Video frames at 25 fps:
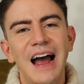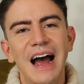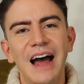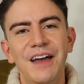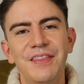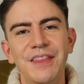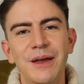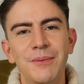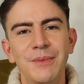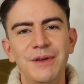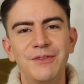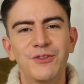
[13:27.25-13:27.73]

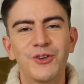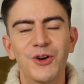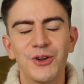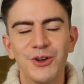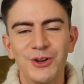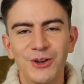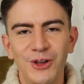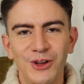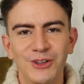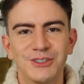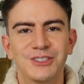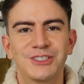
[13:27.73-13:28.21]
And then we've got
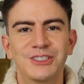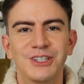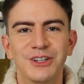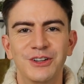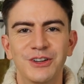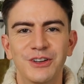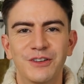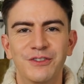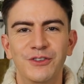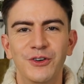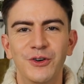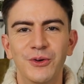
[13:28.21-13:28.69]
lots to
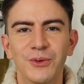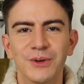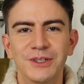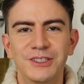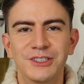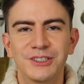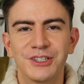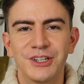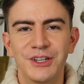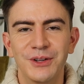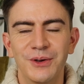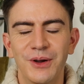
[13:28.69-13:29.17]
look
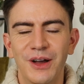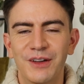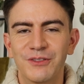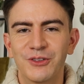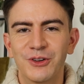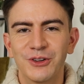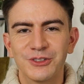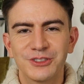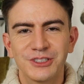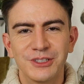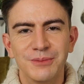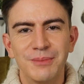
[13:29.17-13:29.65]
forward to. I've
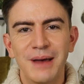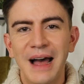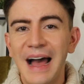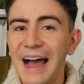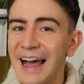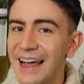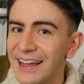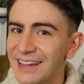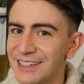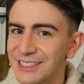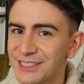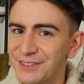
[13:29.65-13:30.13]
got some
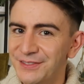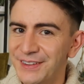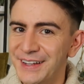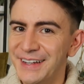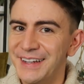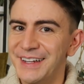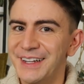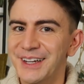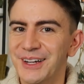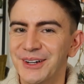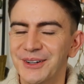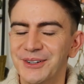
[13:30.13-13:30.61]
hacks
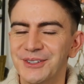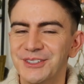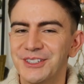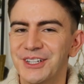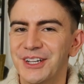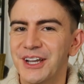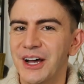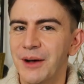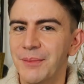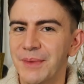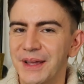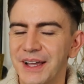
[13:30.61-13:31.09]

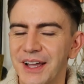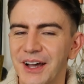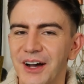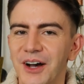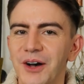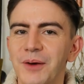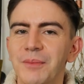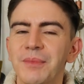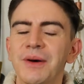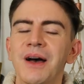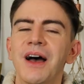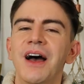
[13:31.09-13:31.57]
videos coming
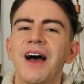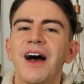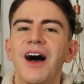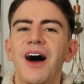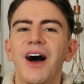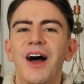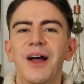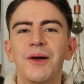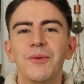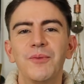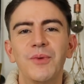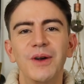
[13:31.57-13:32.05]
up.
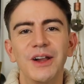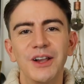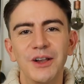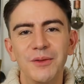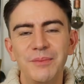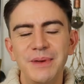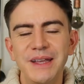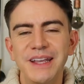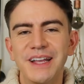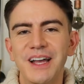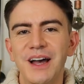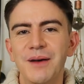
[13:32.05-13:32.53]
I
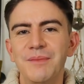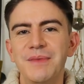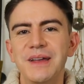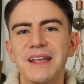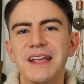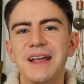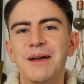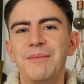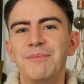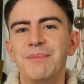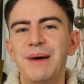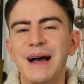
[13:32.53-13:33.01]
will be
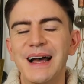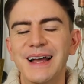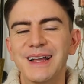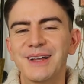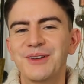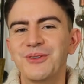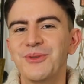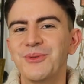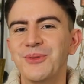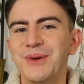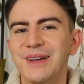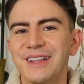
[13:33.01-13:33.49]
coming
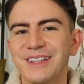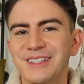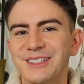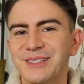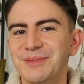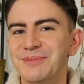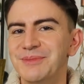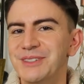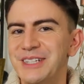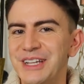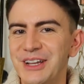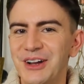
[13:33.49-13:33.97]
back with
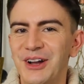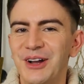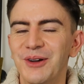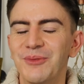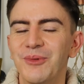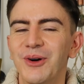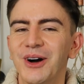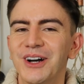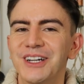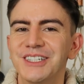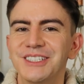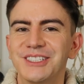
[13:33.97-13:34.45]
some
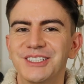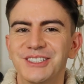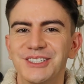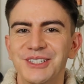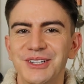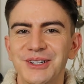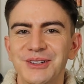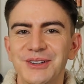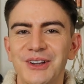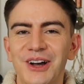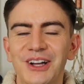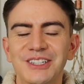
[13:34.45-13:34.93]
DIYs
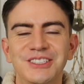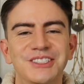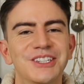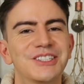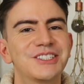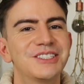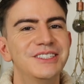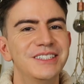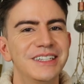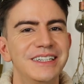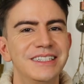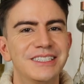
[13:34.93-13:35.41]
soon. I
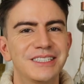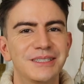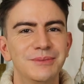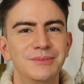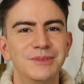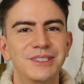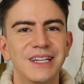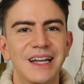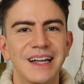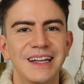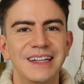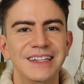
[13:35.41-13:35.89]
just need
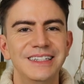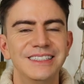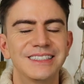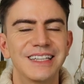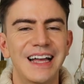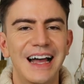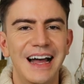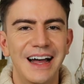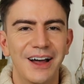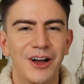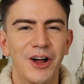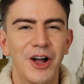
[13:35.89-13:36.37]
some days
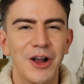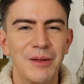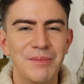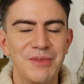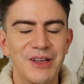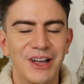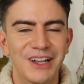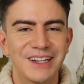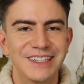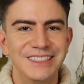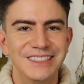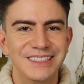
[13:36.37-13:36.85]
at home
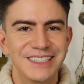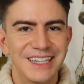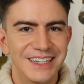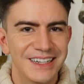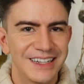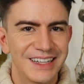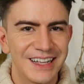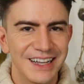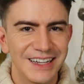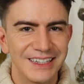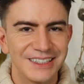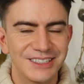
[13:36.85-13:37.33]
that I can
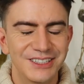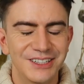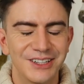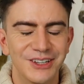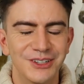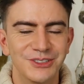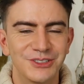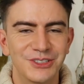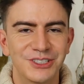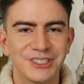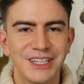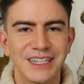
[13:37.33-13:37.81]
dedicate to
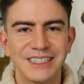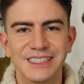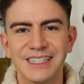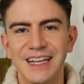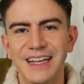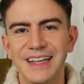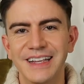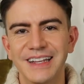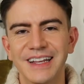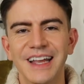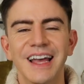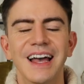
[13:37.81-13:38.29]
those because they
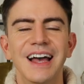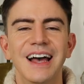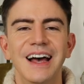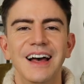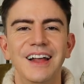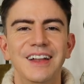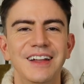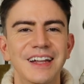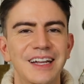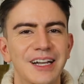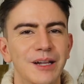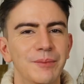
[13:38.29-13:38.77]
take
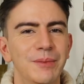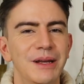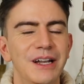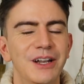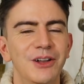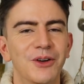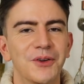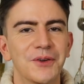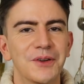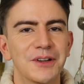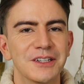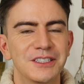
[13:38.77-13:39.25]
a little bit
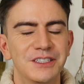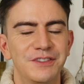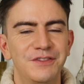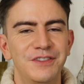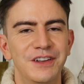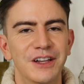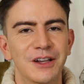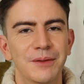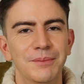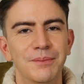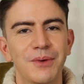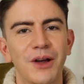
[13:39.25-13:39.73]
longer to
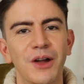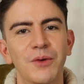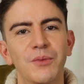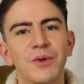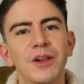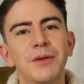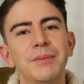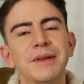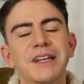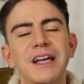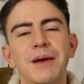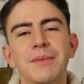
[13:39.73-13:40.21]
film. But I
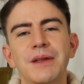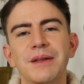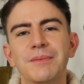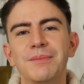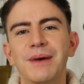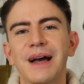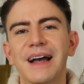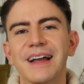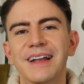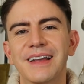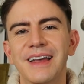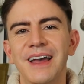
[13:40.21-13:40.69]
will be coming
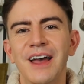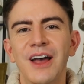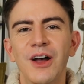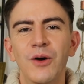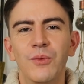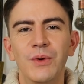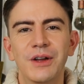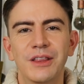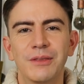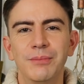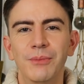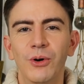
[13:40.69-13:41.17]
back
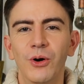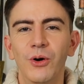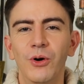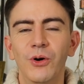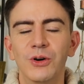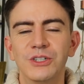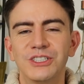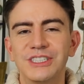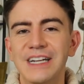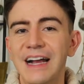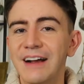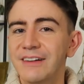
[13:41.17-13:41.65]
with
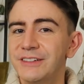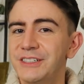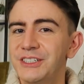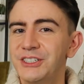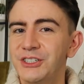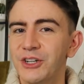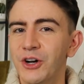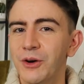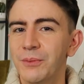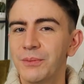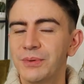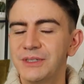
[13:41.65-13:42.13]
more charity
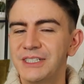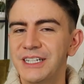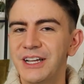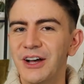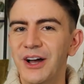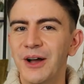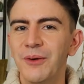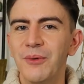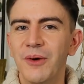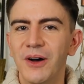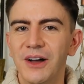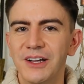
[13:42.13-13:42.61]
shop
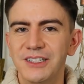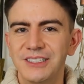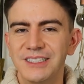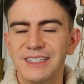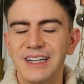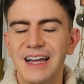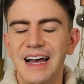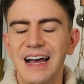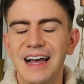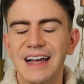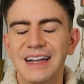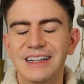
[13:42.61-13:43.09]
DIYs
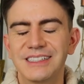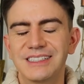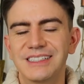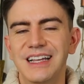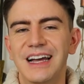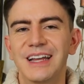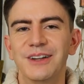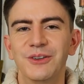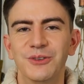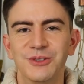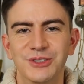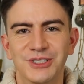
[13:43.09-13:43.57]
and hacks,
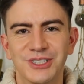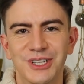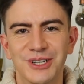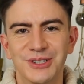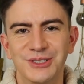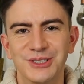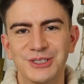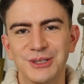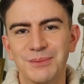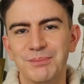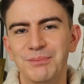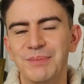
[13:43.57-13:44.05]
and
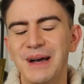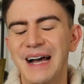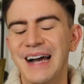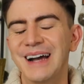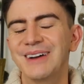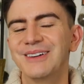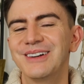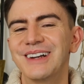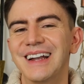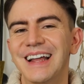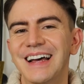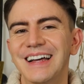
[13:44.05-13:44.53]
also some
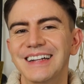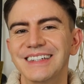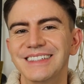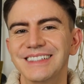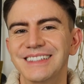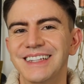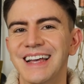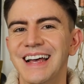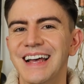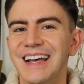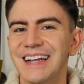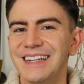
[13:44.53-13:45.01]

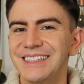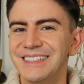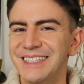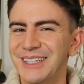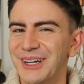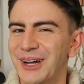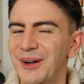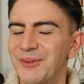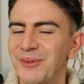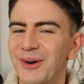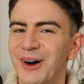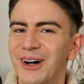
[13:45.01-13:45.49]
Poundland
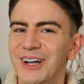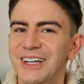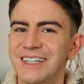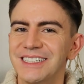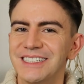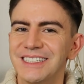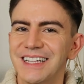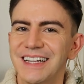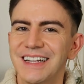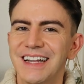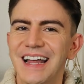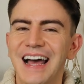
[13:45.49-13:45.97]

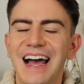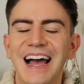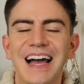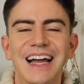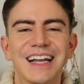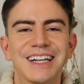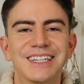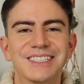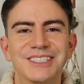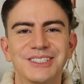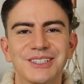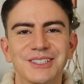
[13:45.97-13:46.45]
DIYs and
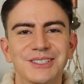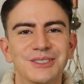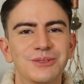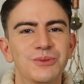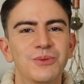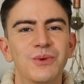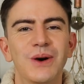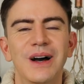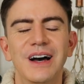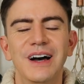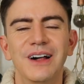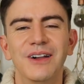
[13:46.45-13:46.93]
hacks as
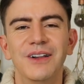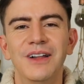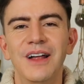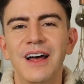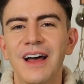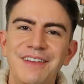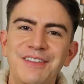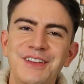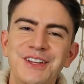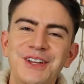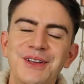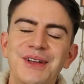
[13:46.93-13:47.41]
well.
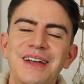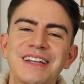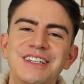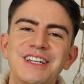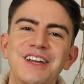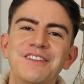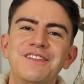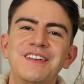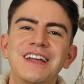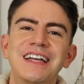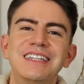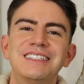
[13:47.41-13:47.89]
If you're new here,
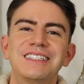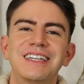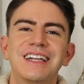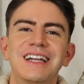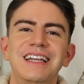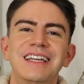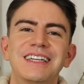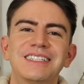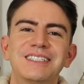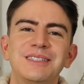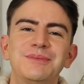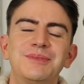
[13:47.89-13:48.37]
don't forget to
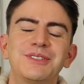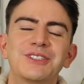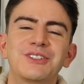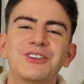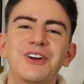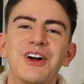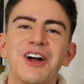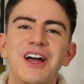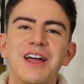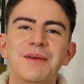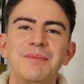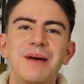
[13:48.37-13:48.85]
click
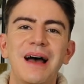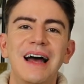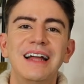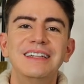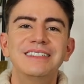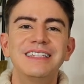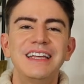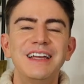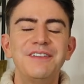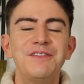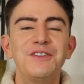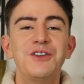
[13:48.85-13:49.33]
subscribe.
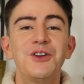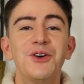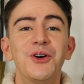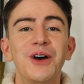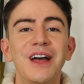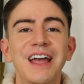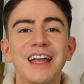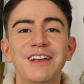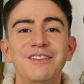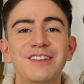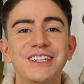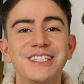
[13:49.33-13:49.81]
And if
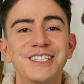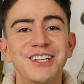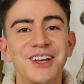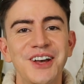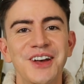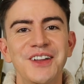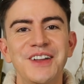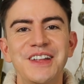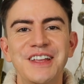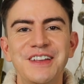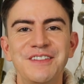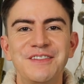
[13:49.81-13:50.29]
you're a
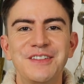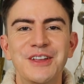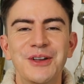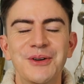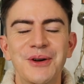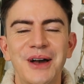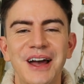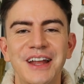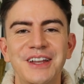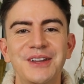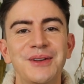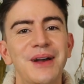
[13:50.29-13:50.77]
returning
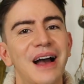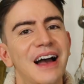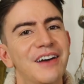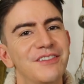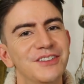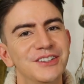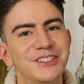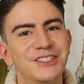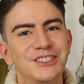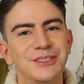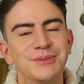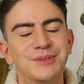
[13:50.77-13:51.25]
viewer and you
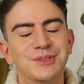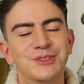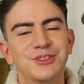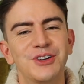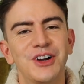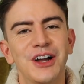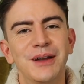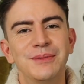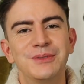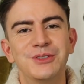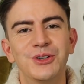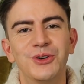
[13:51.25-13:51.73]
haven't
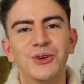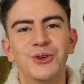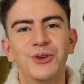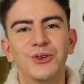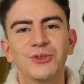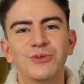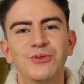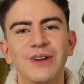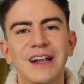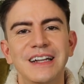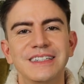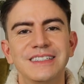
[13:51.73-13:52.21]
subscribed
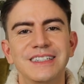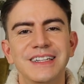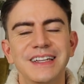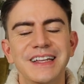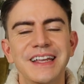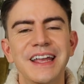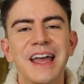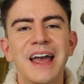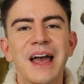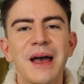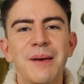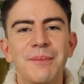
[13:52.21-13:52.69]

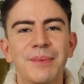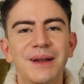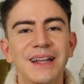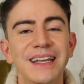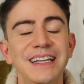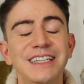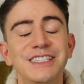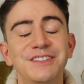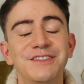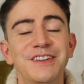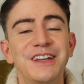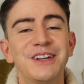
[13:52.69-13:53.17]
already,
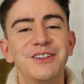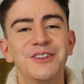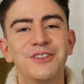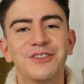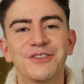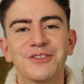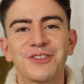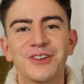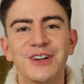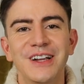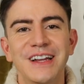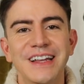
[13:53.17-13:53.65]
please feel
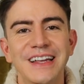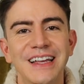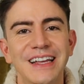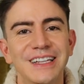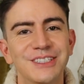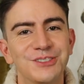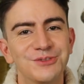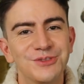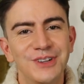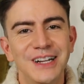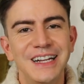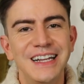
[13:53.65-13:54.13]
free.
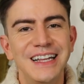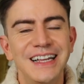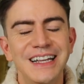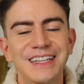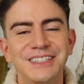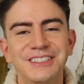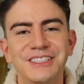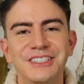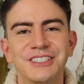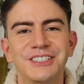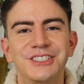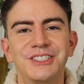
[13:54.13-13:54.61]
It's really
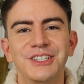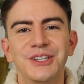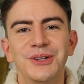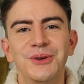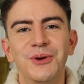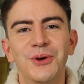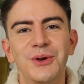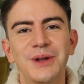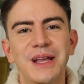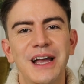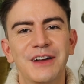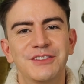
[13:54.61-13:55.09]
easy to
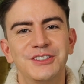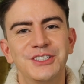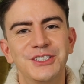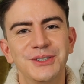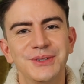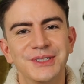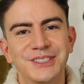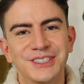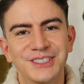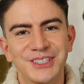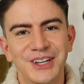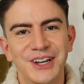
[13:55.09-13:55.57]
do. All you have to
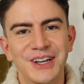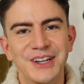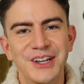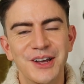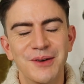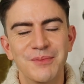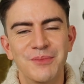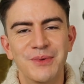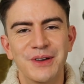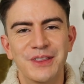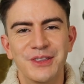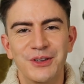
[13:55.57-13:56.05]
do is sign
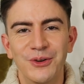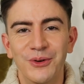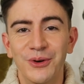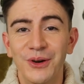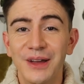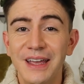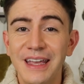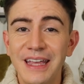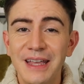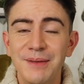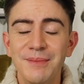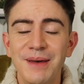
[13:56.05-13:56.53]
up with
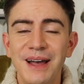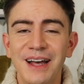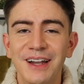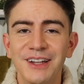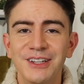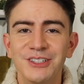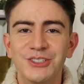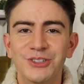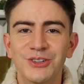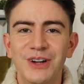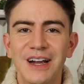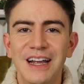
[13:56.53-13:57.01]
your email
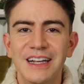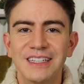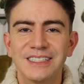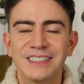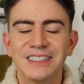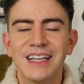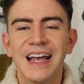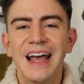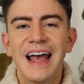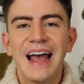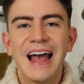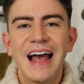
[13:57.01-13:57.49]

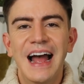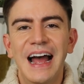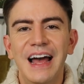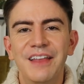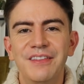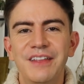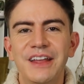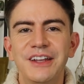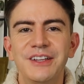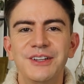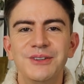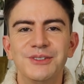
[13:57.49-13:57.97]
address
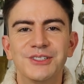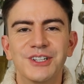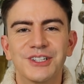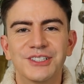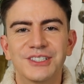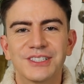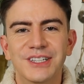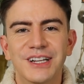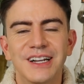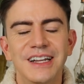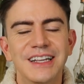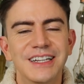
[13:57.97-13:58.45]
and then you
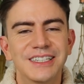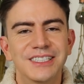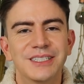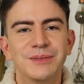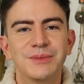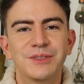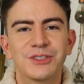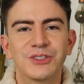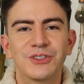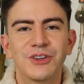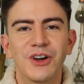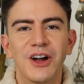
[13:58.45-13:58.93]
just click
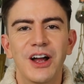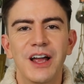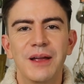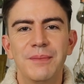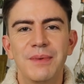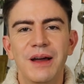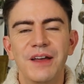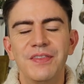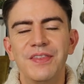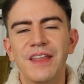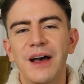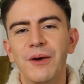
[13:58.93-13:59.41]

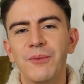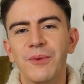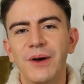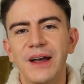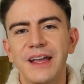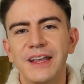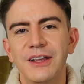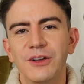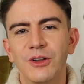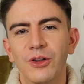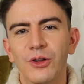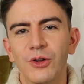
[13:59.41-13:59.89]
subscribe, and that
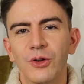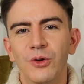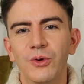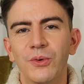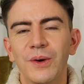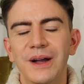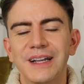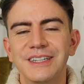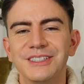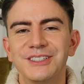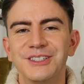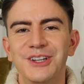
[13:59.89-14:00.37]
way you'll
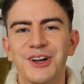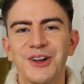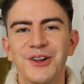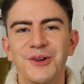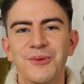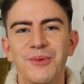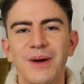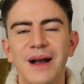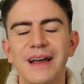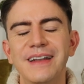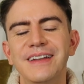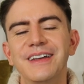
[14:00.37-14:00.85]
always
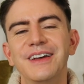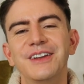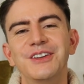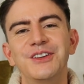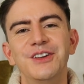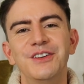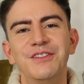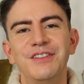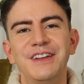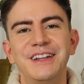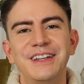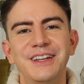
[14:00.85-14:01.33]
know when a
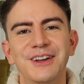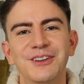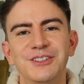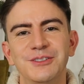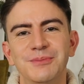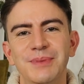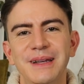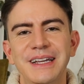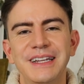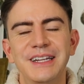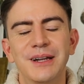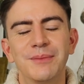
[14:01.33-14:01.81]
new video is
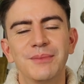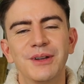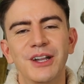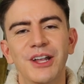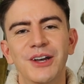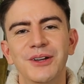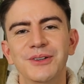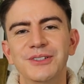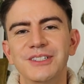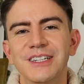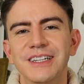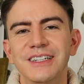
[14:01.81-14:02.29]
being
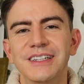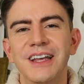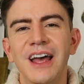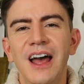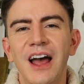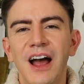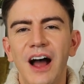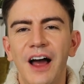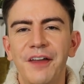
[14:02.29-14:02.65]
uploaded.